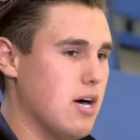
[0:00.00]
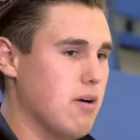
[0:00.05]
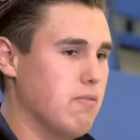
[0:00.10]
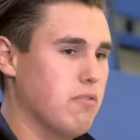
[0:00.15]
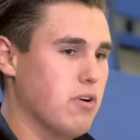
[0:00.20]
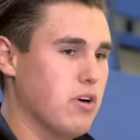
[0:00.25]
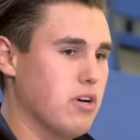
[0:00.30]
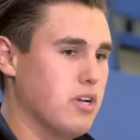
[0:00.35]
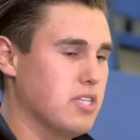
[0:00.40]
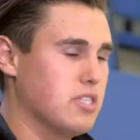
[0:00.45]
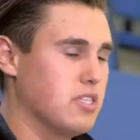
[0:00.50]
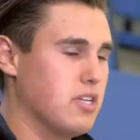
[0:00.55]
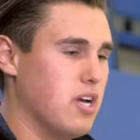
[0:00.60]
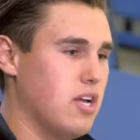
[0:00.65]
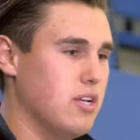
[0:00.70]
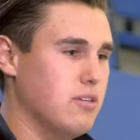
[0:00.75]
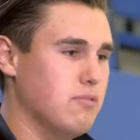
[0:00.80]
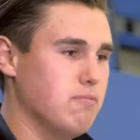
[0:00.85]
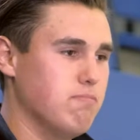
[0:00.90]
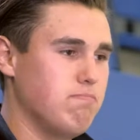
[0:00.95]
Virden has
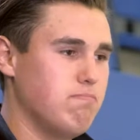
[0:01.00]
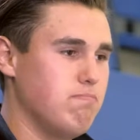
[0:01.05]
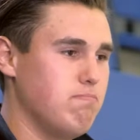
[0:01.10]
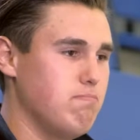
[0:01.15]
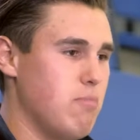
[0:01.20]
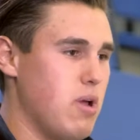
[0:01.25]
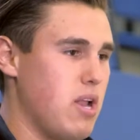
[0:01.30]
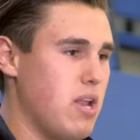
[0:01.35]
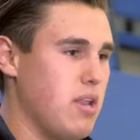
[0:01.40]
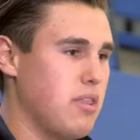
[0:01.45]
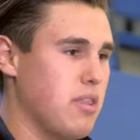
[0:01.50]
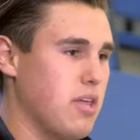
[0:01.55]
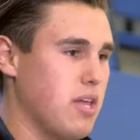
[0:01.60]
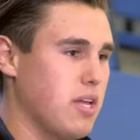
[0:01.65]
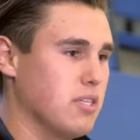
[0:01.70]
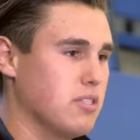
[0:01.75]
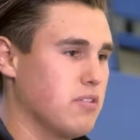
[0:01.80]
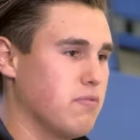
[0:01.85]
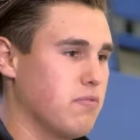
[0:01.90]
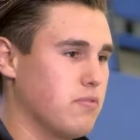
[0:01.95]
done many
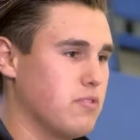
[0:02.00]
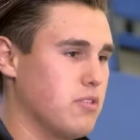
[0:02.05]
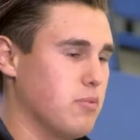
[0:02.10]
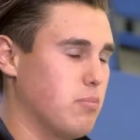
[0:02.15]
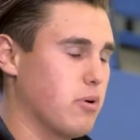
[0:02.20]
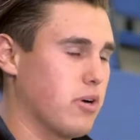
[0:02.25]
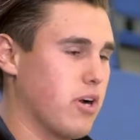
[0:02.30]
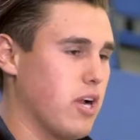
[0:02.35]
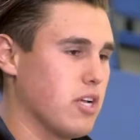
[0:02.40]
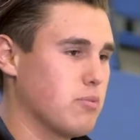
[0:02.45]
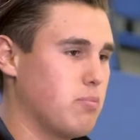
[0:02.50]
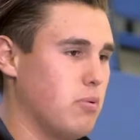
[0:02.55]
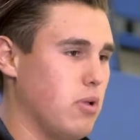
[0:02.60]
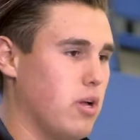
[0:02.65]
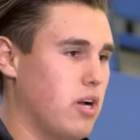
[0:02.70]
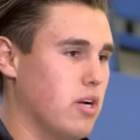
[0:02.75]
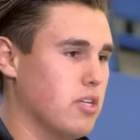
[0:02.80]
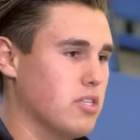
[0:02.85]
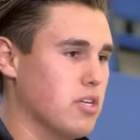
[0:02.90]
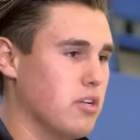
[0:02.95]
things to progress
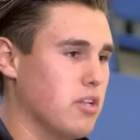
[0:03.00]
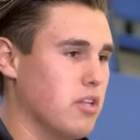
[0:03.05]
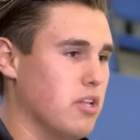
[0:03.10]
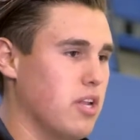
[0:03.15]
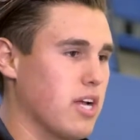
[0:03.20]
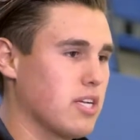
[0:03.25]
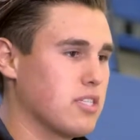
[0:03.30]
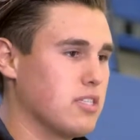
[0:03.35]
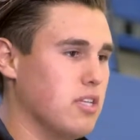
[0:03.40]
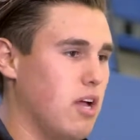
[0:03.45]
players onto the next